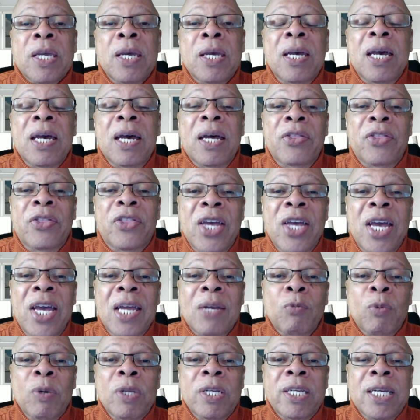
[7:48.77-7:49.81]
And
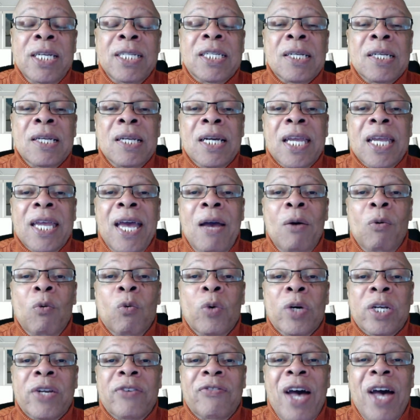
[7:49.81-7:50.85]
then we need to look at
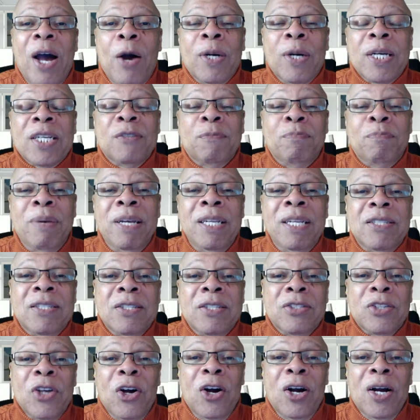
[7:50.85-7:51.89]
what of our
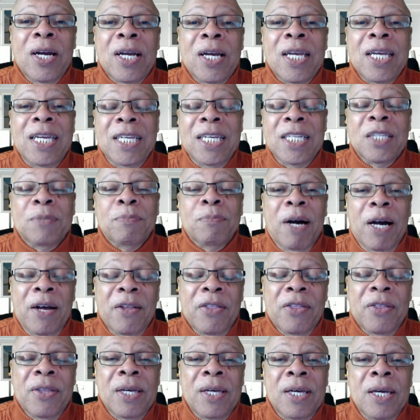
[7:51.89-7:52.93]
expenses are each month.
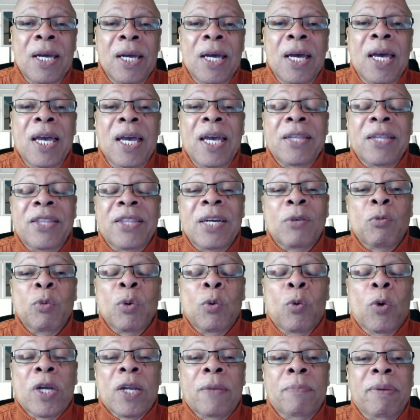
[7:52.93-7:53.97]
And then we
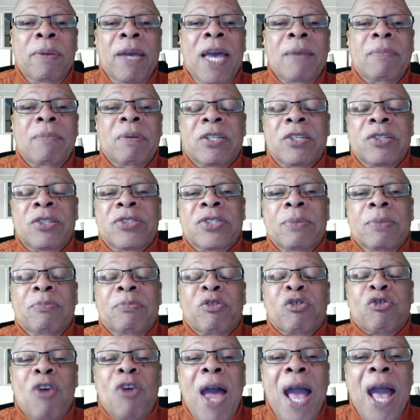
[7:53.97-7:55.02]
want to be able to
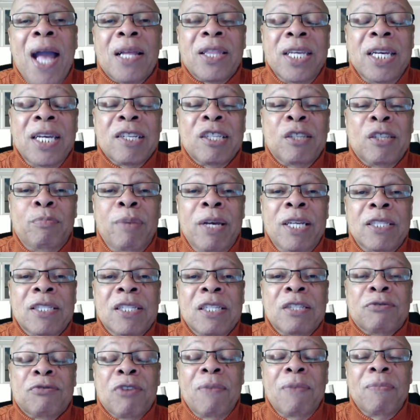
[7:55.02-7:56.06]
subtract the
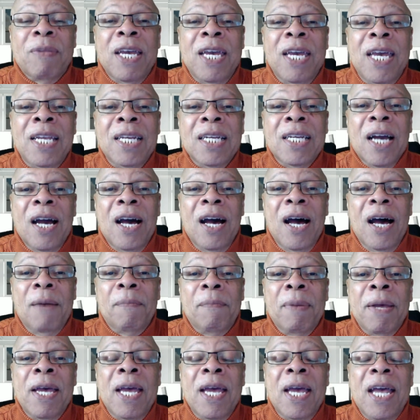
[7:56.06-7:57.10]
expenses from the
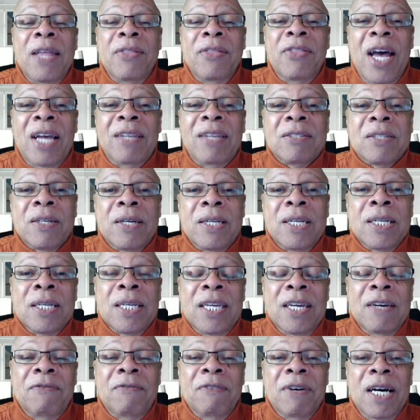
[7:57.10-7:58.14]
income, and that's going to
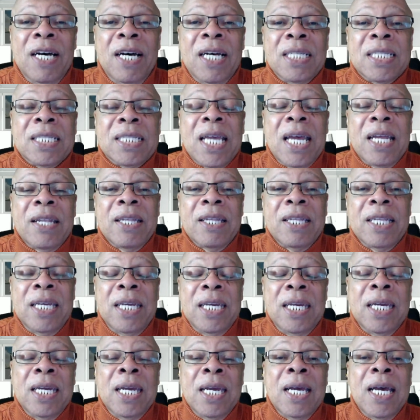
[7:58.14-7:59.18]
give us
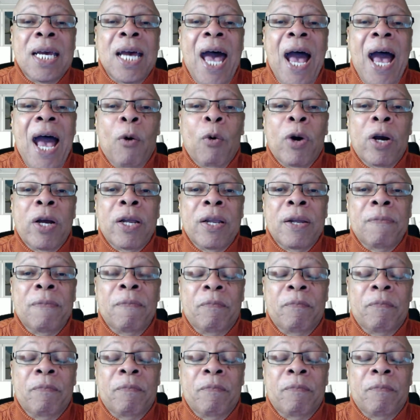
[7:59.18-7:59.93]
the our